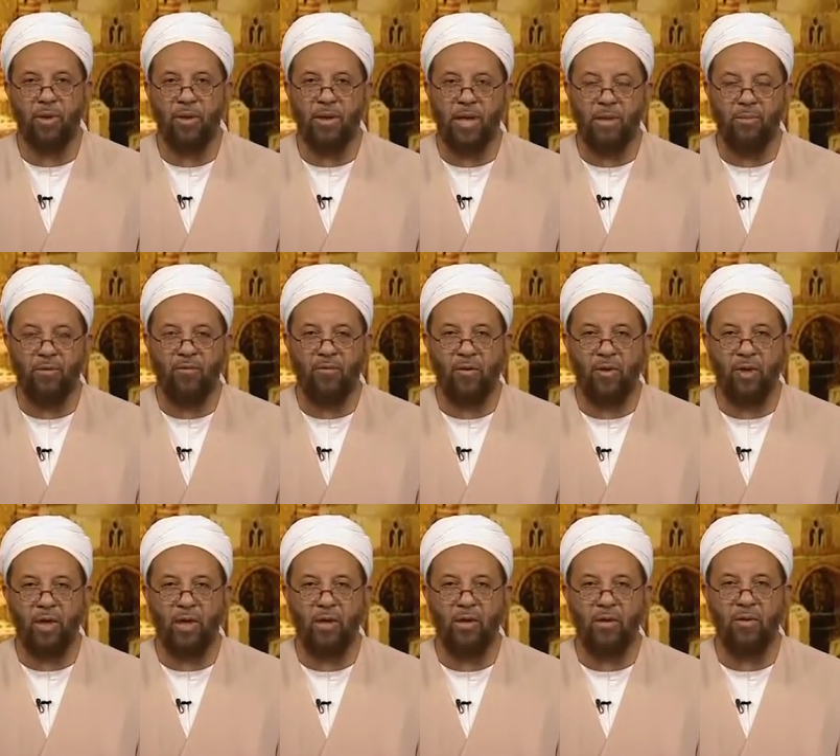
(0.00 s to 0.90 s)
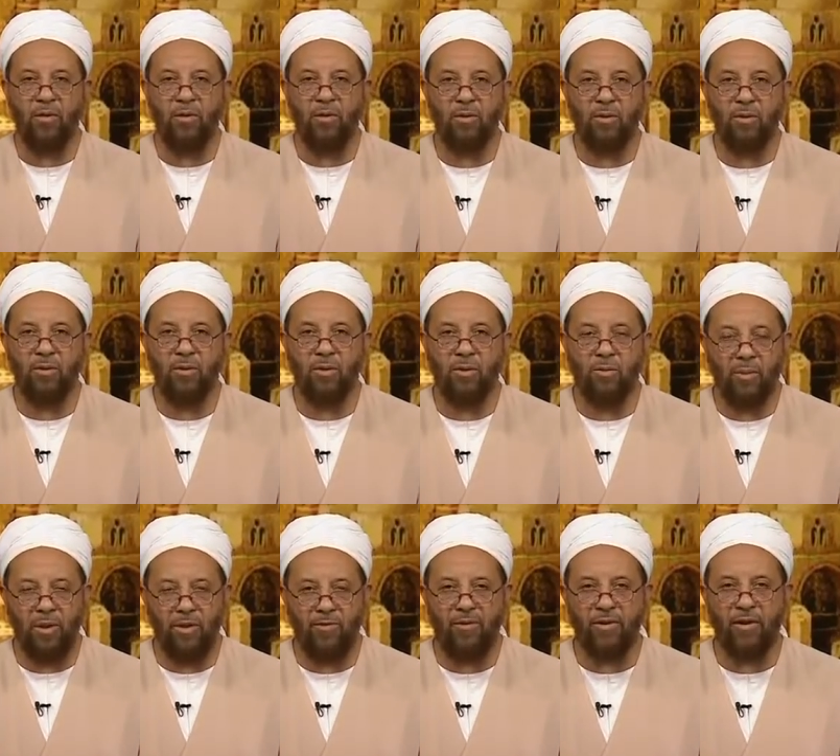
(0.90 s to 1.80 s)
in the name of Allah, the
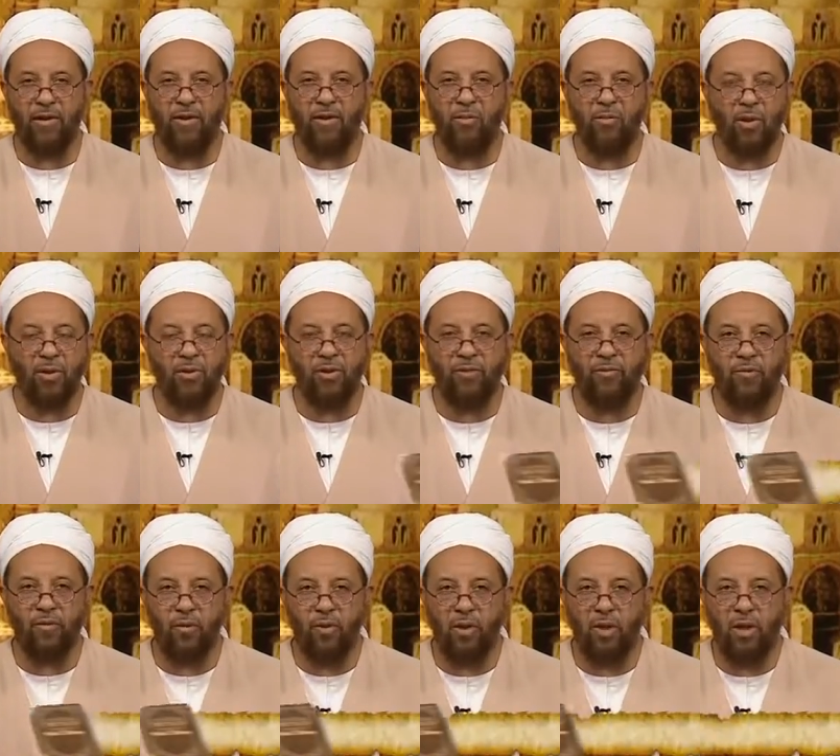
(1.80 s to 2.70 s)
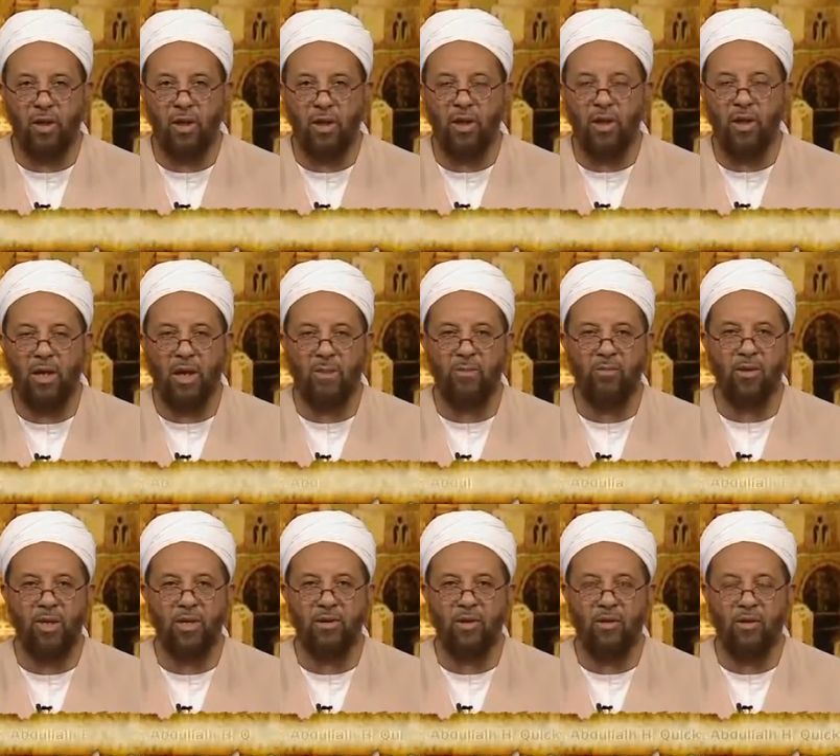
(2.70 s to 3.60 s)
Beneficent, the Merciful, I
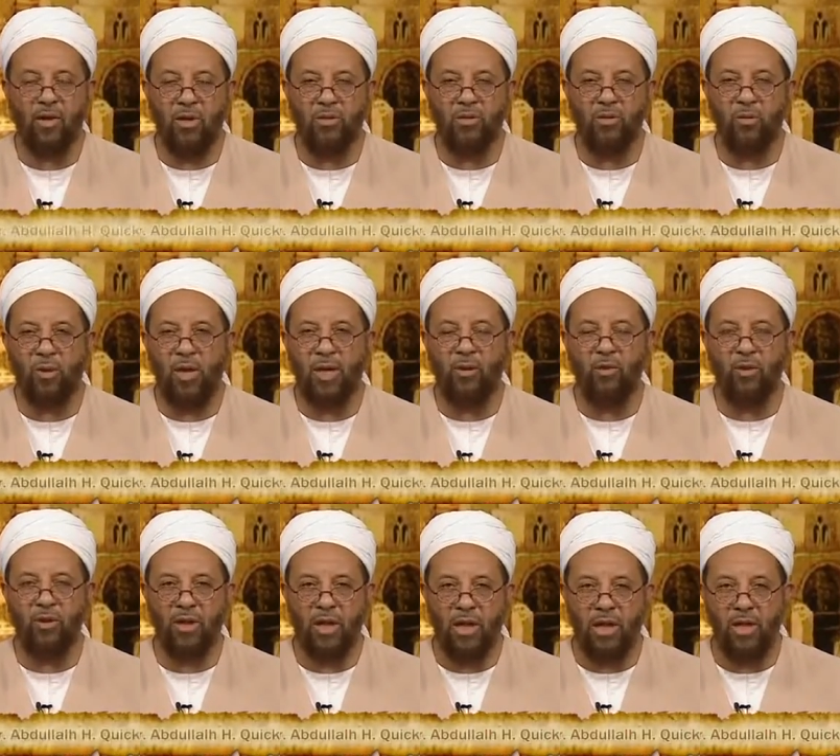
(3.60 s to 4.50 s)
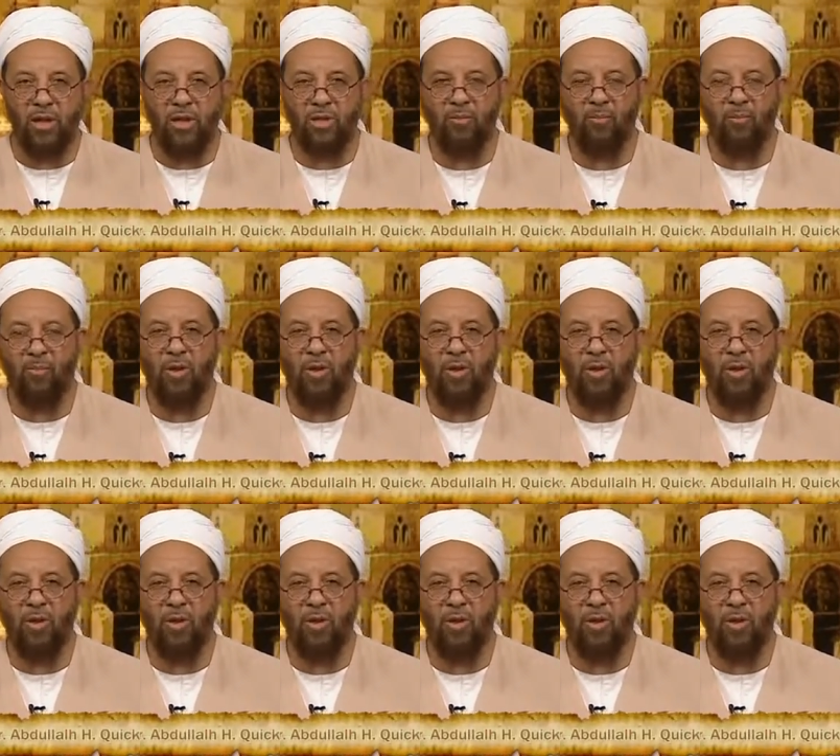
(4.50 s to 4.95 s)
praise Allah subhanahu wa ta'ala,